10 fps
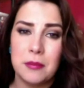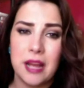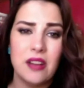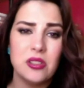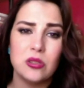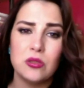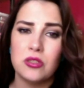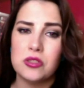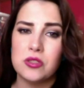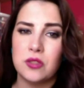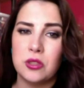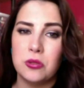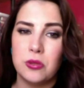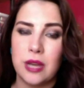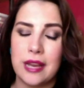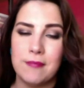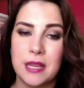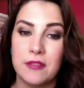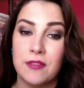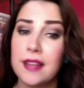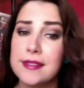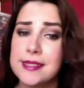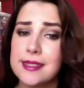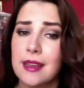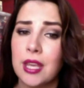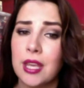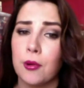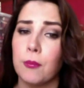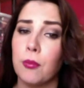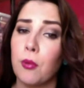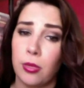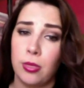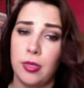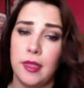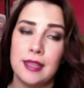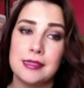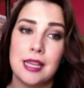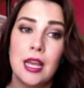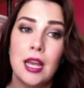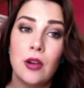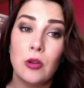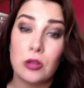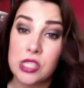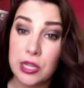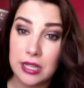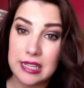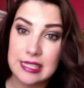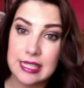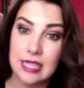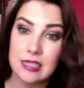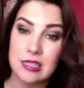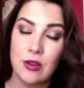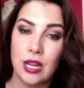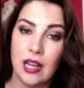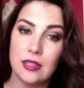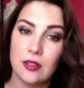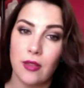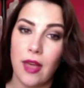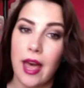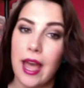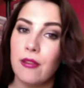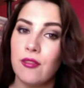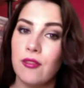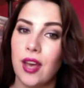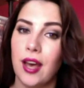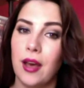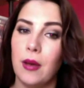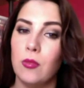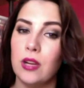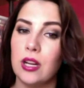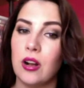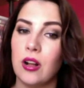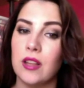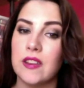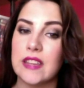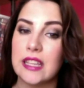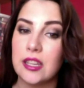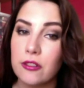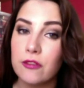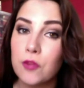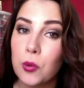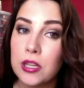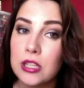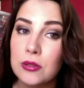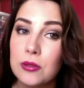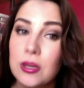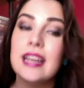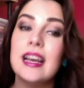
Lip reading: about you, those of you who have big events coming up or important things or serious things going on in your life. We are all here for you.